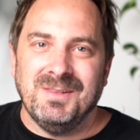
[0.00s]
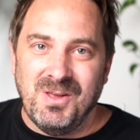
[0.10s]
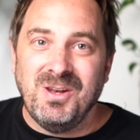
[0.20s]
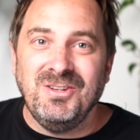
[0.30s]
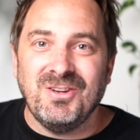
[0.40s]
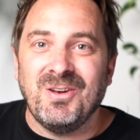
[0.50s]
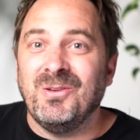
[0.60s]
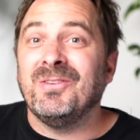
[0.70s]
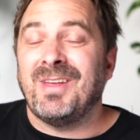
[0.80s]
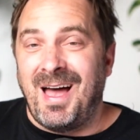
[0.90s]
Learning
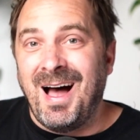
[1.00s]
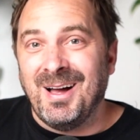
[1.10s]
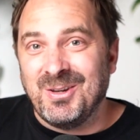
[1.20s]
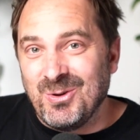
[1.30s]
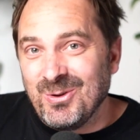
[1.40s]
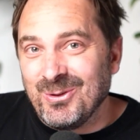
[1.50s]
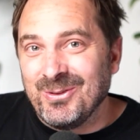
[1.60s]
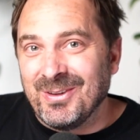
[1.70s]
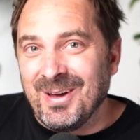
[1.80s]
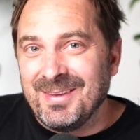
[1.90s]
journals are Google
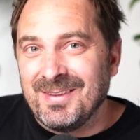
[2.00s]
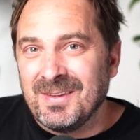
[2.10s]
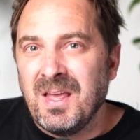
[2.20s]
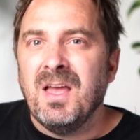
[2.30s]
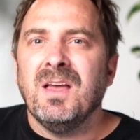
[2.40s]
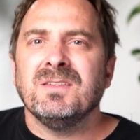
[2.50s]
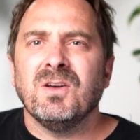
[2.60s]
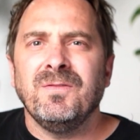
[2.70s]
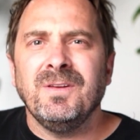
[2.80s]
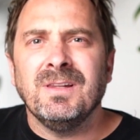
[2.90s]
sites,
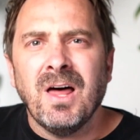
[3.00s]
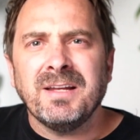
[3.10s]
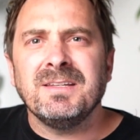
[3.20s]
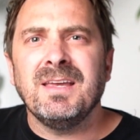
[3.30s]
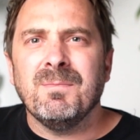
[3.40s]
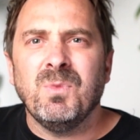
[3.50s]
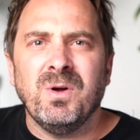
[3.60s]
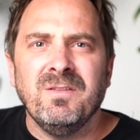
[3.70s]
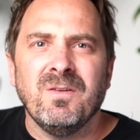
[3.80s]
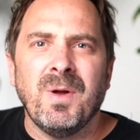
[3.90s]
so if you'd like to get more
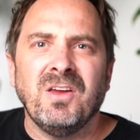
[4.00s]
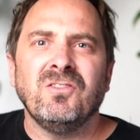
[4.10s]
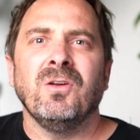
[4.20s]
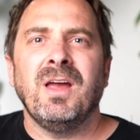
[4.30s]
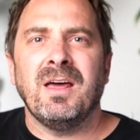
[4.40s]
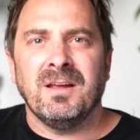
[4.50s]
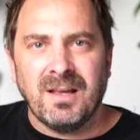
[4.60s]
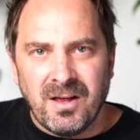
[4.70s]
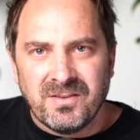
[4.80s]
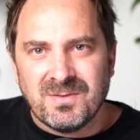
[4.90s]
information on how to
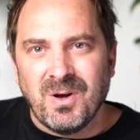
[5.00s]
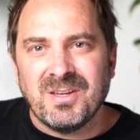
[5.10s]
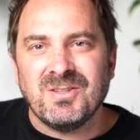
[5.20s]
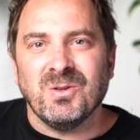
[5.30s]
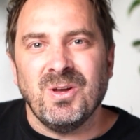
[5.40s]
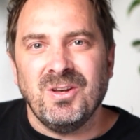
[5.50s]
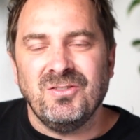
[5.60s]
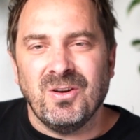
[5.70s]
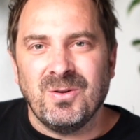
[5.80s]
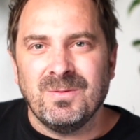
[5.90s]
customize your learning
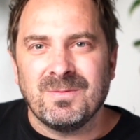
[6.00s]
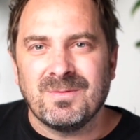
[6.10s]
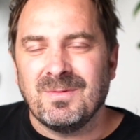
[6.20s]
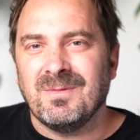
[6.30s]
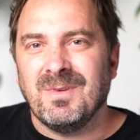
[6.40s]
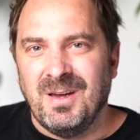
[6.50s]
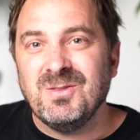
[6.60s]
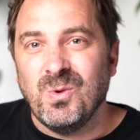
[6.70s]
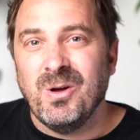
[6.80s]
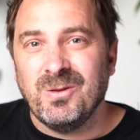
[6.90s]
journal,
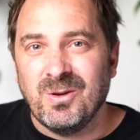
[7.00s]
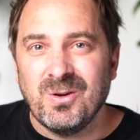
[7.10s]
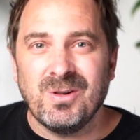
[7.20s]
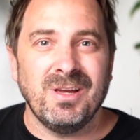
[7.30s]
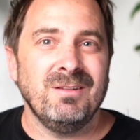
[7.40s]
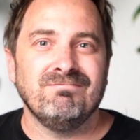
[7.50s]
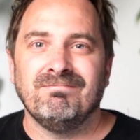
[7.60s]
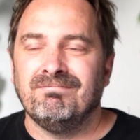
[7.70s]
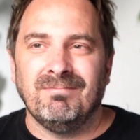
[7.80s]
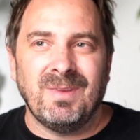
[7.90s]
it's worth Googling
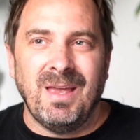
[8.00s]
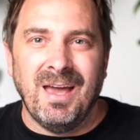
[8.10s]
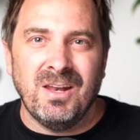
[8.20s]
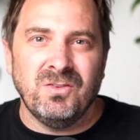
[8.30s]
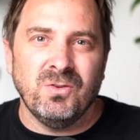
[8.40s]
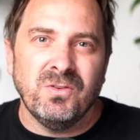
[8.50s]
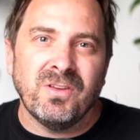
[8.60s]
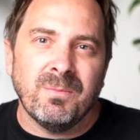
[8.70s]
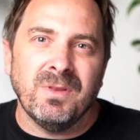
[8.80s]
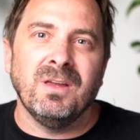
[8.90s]
how to do
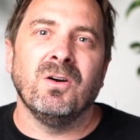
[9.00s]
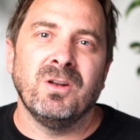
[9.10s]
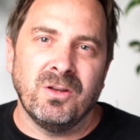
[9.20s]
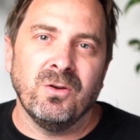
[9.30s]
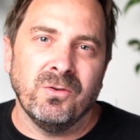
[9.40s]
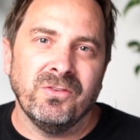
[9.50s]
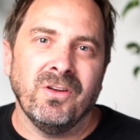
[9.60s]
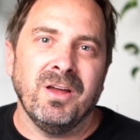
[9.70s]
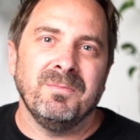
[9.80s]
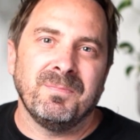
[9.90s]
something on a Google
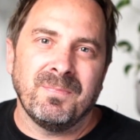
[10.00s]
site.